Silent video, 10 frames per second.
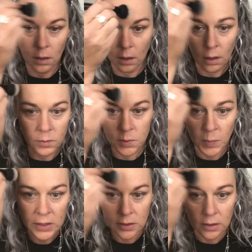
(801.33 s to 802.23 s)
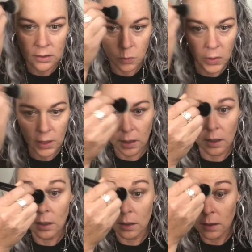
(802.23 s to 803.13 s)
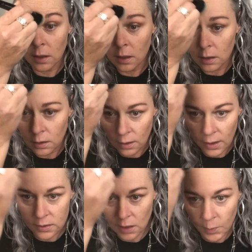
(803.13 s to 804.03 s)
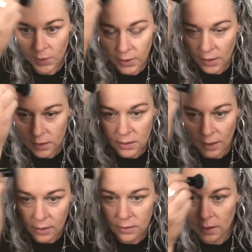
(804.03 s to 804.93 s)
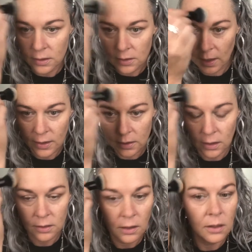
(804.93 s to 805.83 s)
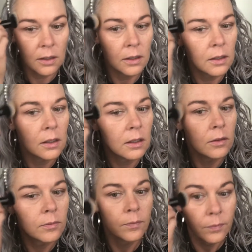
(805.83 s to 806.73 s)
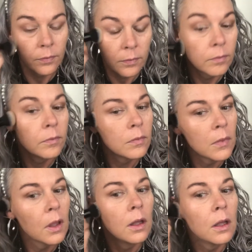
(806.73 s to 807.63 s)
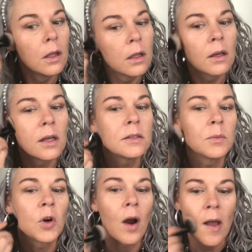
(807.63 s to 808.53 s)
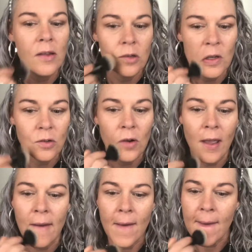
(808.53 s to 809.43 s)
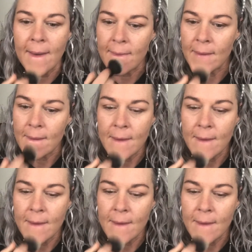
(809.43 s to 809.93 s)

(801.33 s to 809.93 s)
I was busy this weekend, and then the last couple of days I had things I had to get done, and cut some grass yesterday, and